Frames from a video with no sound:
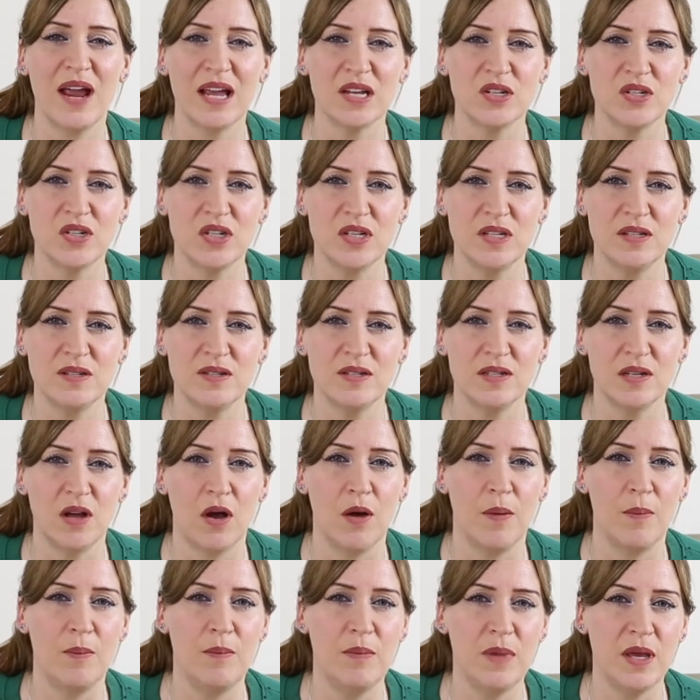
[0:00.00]
actions,
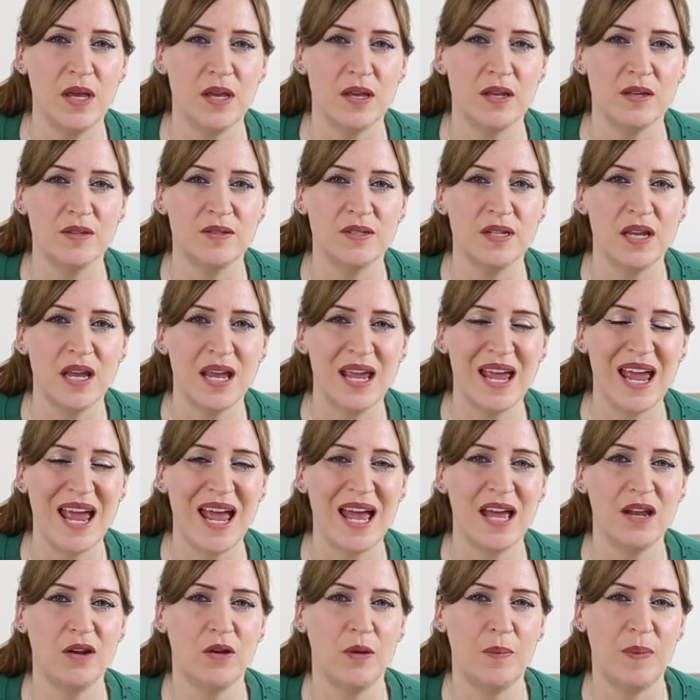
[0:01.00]
our moods,
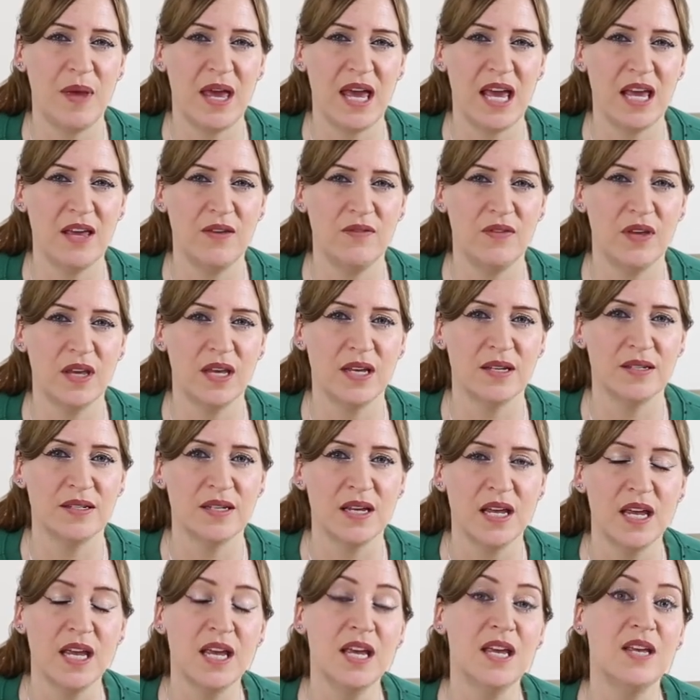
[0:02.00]
and our behaviors.
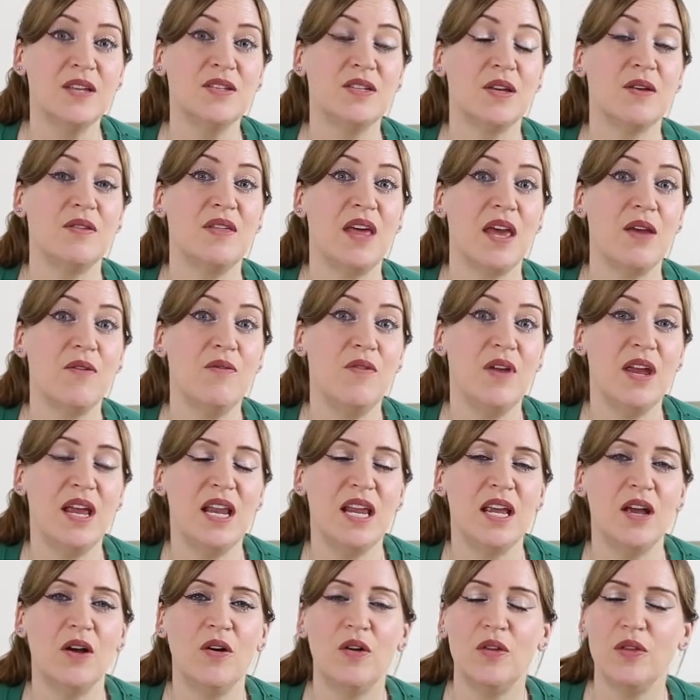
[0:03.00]
So they
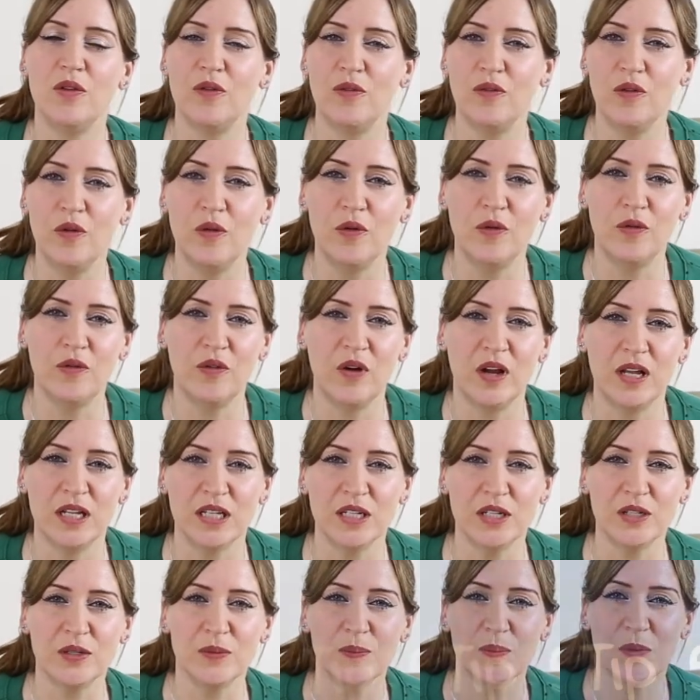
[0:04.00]
really are at the
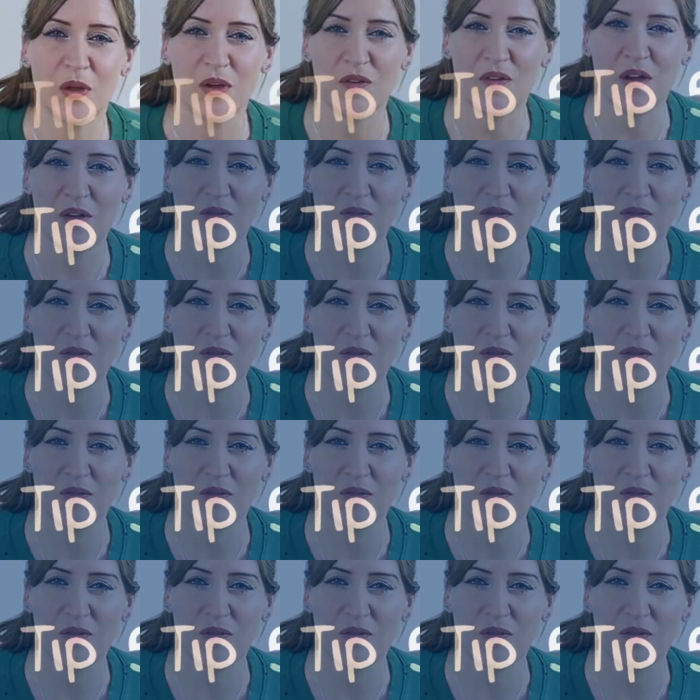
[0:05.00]
forefront of